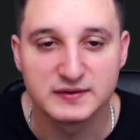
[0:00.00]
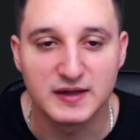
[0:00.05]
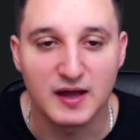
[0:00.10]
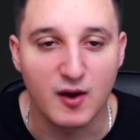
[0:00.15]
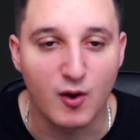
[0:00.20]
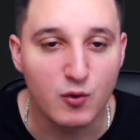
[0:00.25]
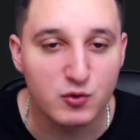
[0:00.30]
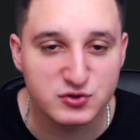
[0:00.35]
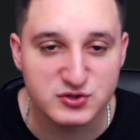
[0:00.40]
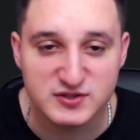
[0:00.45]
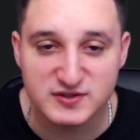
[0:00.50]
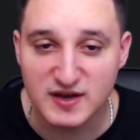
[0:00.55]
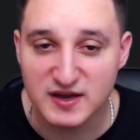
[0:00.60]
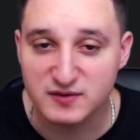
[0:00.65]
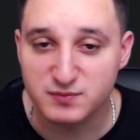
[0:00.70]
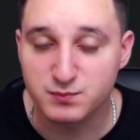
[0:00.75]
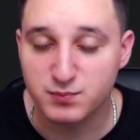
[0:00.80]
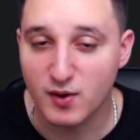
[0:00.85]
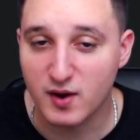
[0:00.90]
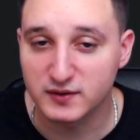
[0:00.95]
The
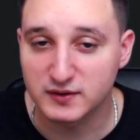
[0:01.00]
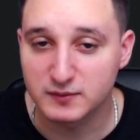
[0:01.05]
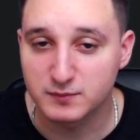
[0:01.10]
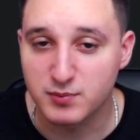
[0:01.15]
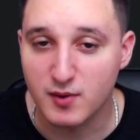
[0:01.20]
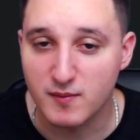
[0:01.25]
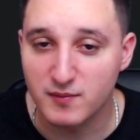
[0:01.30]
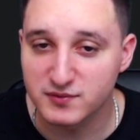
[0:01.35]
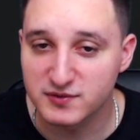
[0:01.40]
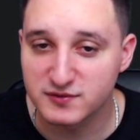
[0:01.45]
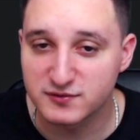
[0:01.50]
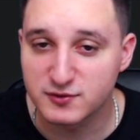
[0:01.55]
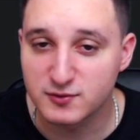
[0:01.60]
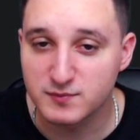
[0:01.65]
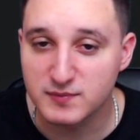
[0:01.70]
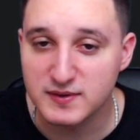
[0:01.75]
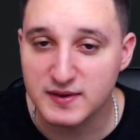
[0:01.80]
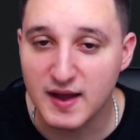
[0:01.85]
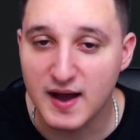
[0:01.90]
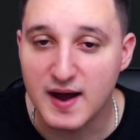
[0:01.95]
OceanX product promises to
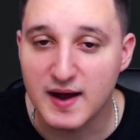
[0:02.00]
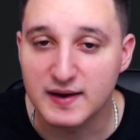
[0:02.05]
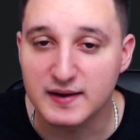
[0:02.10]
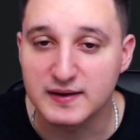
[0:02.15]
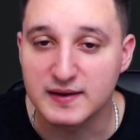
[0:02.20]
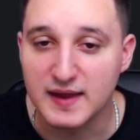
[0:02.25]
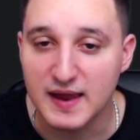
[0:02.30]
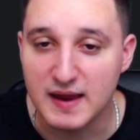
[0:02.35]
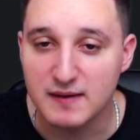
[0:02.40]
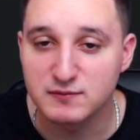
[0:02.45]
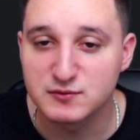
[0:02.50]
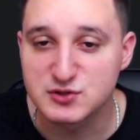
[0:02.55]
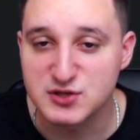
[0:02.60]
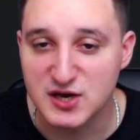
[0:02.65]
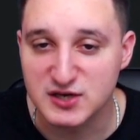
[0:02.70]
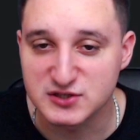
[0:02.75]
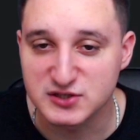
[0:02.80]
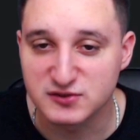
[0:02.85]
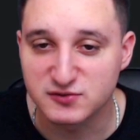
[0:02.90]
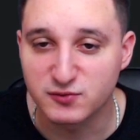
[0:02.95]
be a game
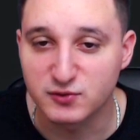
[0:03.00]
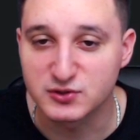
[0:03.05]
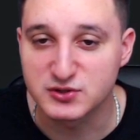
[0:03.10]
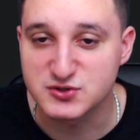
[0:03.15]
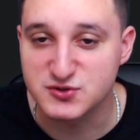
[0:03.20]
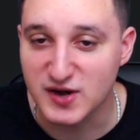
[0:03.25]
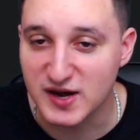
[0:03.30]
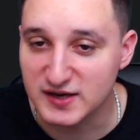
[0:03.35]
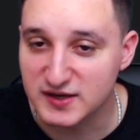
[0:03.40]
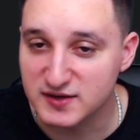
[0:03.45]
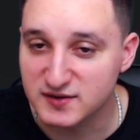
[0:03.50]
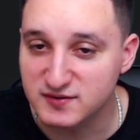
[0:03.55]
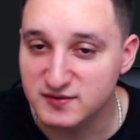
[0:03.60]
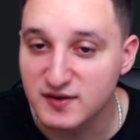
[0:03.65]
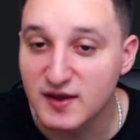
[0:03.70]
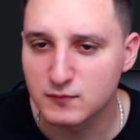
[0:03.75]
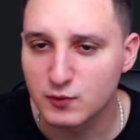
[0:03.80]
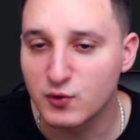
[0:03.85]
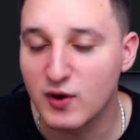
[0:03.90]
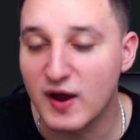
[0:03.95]
changer for traders
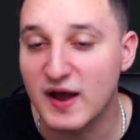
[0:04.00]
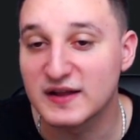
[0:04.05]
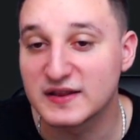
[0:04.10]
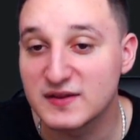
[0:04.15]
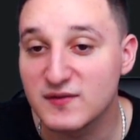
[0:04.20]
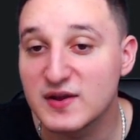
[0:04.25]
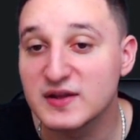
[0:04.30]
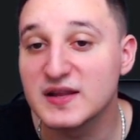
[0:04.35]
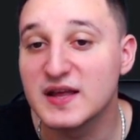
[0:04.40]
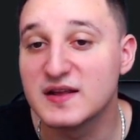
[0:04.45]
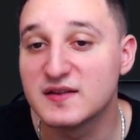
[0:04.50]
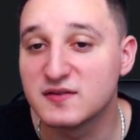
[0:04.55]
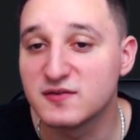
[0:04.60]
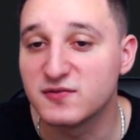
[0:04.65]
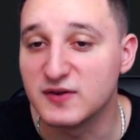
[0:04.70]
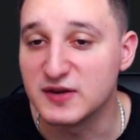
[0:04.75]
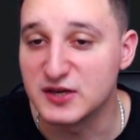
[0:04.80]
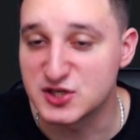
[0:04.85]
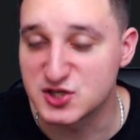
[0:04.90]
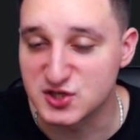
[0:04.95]
who activate its
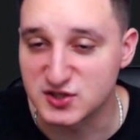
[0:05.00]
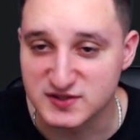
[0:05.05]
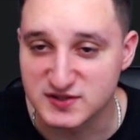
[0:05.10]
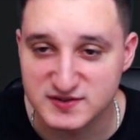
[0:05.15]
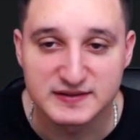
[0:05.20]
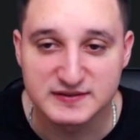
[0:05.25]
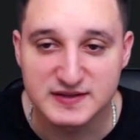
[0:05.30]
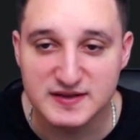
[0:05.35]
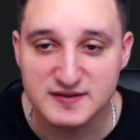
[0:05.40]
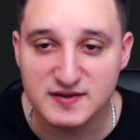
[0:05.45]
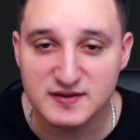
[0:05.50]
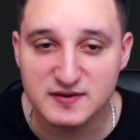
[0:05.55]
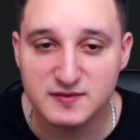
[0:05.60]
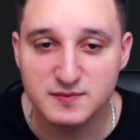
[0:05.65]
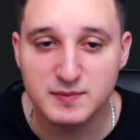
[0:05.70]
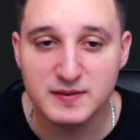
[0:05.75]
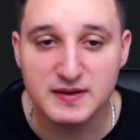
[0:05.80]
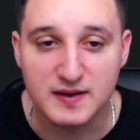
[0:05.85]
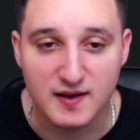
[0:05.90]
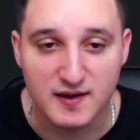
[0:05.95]
features. This is
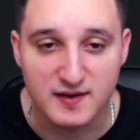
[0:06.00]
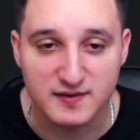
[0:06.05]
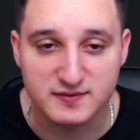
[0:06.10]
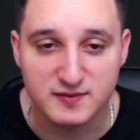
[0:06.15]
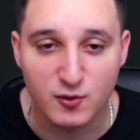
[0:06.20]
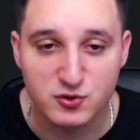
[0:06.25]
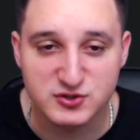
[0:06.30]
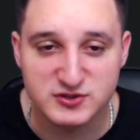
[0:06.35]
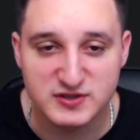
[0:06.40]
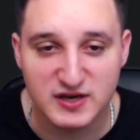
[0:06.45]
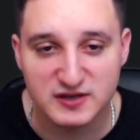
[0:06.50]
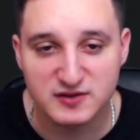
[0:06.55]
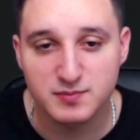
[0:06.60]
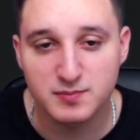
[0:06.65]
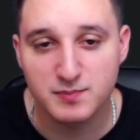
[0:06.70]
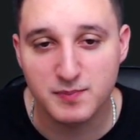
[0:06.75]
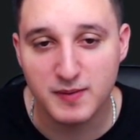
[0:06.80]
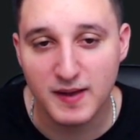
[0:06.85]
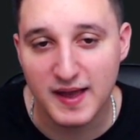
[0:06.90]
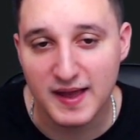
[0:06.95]
because OceanX
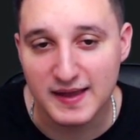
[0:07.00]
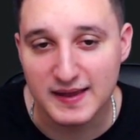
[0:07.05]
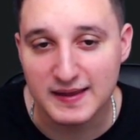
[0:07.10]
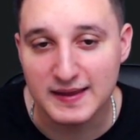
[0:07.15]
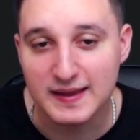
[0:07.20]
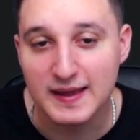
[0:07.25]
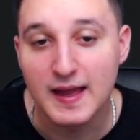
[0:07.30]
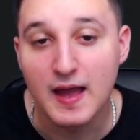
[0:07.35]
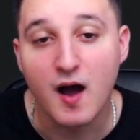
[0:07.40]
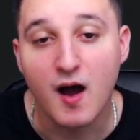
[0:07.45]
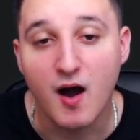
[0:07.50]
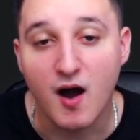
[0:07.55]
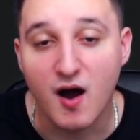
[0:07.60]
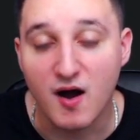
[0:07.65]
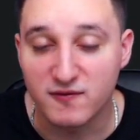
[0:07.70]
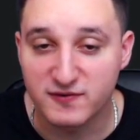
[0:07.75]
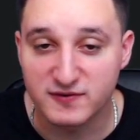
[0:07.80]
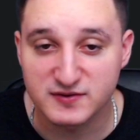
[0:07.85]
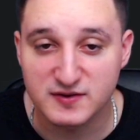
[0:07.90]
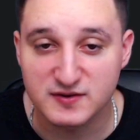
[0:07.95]
Pay
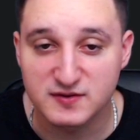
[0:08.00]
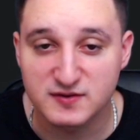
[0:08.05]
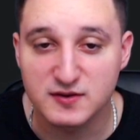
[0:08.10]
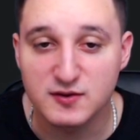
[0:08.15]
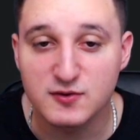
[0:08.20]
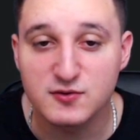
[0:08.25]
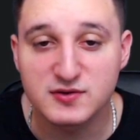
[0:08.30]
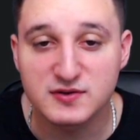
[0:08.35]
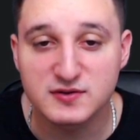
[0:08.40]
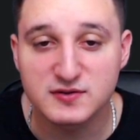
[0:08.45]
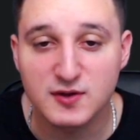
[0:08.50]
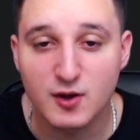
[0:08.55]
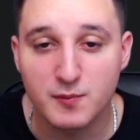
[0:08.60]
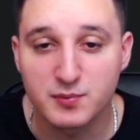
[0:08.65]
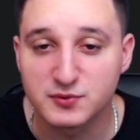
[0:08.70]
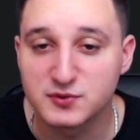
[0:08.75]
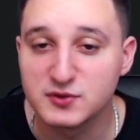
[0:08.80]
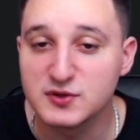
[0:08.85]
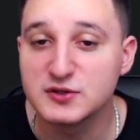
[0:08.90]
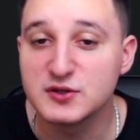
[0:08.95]
offers its users the
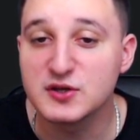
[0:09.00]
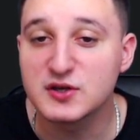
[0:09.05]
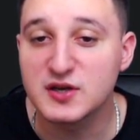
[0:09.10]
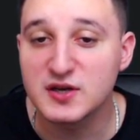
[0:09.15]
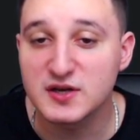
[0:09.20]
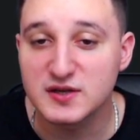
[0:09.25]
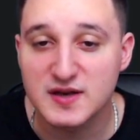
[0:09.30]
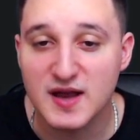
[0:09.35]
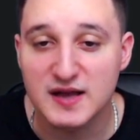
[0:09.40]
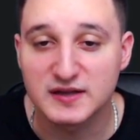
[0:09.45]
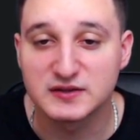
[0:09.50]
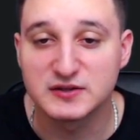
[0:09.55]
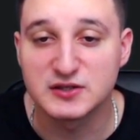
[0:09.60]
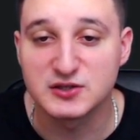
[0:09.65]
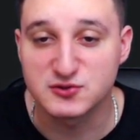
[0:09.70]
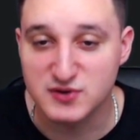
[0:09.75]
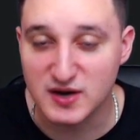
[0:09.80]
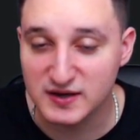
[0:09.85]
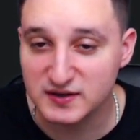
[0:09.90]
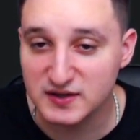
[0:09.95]
opportunity to connect
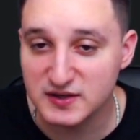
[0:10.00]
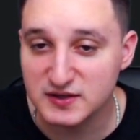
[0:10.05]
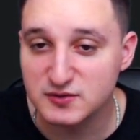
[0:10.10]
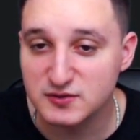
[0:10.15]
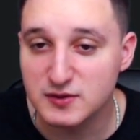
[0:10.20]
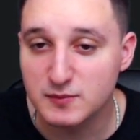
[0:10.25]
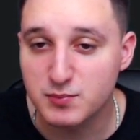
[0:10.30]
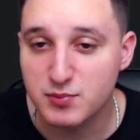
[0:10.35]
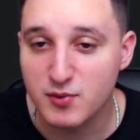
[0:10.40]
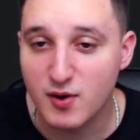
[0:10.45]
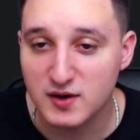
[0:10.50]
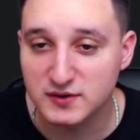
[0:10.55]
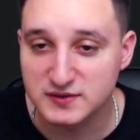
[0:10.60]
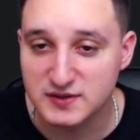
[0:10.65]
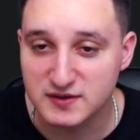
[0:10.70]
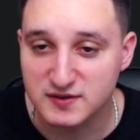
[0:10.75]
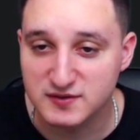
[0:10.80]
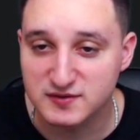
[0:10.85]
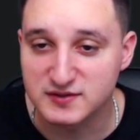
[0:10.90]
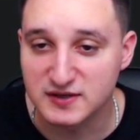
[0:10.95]
directly to the
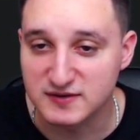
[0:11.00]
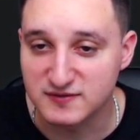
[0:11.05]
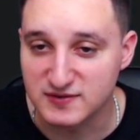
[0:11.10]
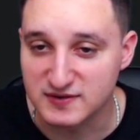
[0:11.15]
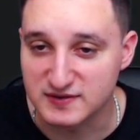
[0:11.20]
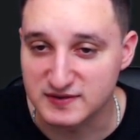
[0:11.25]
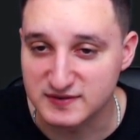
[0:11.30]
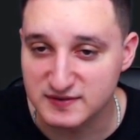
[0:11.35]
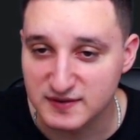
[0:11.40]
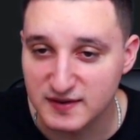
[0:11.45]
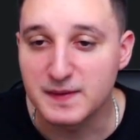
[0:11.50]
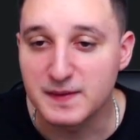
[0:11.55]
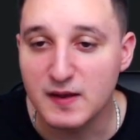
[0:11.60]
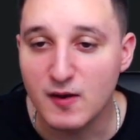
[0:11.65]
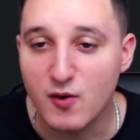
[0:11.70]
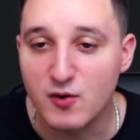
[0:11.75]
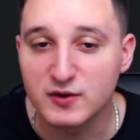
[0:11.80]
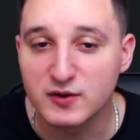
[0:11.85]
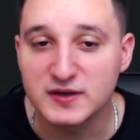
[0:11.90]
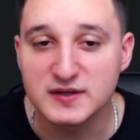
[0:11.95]
product service. They
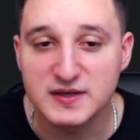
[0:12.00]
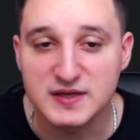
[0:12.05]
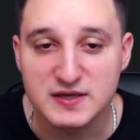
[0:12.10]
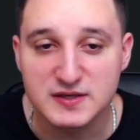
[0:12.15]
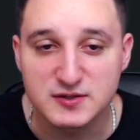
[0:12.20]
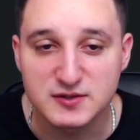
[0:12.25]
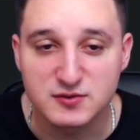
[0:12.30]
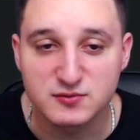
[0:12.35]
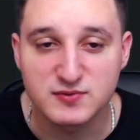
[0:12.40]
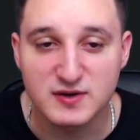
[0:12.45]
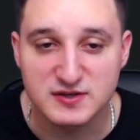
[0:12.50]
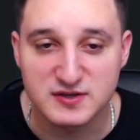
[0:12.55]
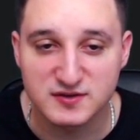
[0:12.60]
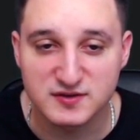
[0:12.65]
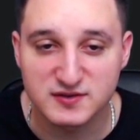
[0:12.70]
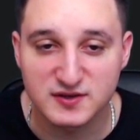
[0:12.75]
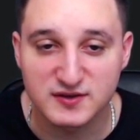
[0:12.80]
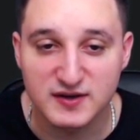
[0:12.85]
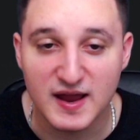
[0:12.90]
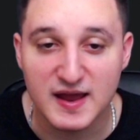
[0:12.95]
only need to
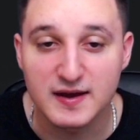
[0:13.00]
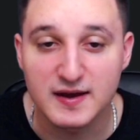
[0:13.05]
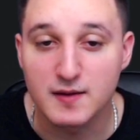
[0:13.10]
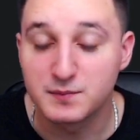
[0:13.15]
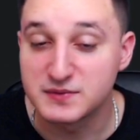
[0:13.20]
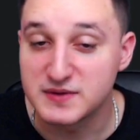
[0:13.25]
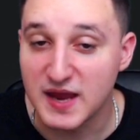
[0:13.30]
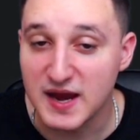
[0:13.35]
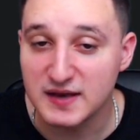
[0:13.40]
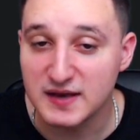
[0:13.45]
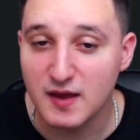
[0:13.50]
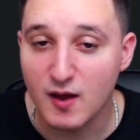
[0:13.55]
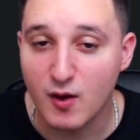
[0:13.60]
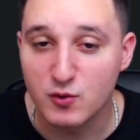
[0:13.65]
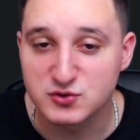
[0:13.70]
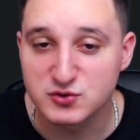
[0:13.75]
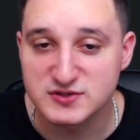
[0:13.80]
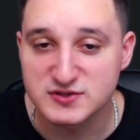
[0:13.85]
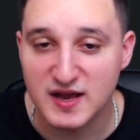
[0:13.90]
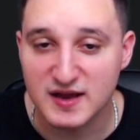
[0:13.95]
register and obtain the
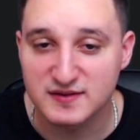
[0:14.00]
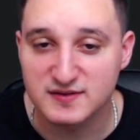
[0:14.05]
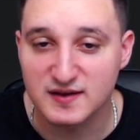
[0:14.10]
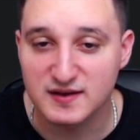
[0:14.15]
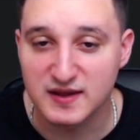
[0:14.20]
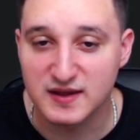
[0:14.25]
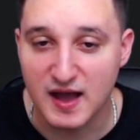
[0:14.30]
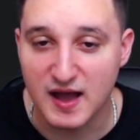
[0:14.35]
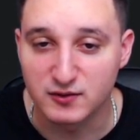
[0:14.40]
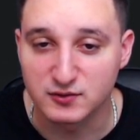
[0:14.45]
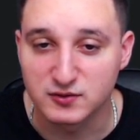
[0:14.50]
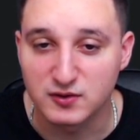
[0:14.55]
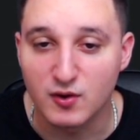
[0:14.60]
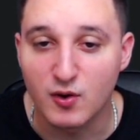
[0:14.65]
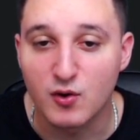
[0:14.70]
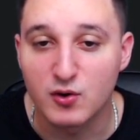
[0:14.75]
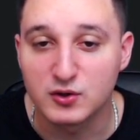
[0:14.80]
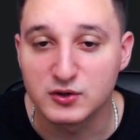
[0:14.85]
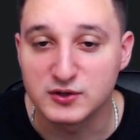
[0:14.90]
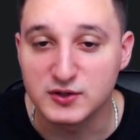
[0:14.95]
OceanX account
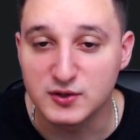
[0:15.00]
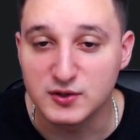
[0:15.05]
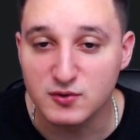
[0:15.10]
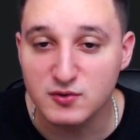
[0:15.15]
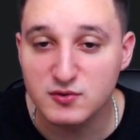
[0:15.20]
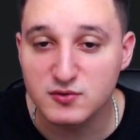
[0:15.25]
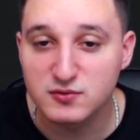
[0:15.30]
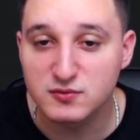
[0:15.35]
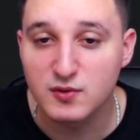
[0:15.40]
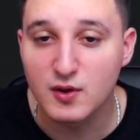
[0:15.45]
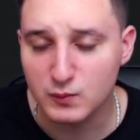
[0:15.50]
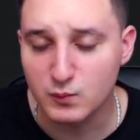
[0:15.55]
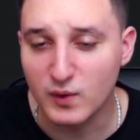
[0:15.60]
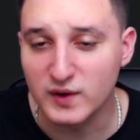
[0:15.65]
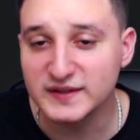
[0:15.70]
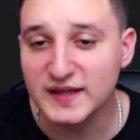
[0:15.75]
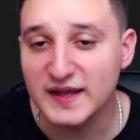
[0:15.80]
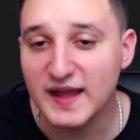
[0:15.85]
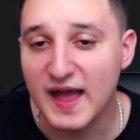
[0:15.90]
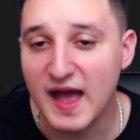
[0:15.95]
or use
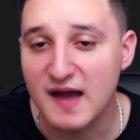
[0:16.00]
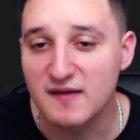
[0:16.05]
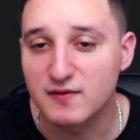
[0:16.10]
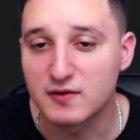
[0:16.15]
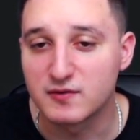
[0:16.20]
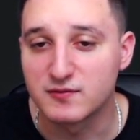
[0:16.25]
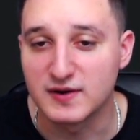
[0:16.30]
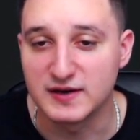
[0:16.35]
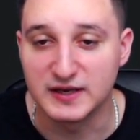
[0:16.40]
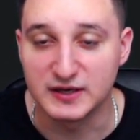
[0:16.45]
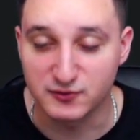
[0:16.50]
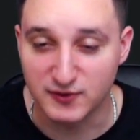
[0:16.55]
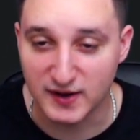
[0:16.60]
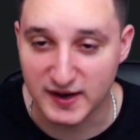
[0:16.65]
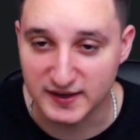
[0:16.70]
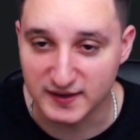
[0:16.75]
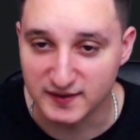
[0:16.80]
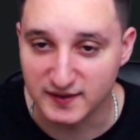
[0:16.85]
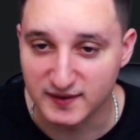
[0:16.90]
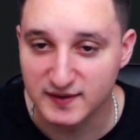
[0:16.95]
one they have already
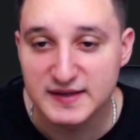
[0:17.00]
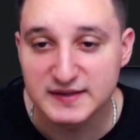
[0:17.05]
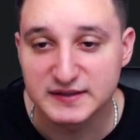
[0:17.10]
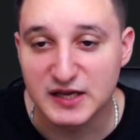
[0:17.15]
created.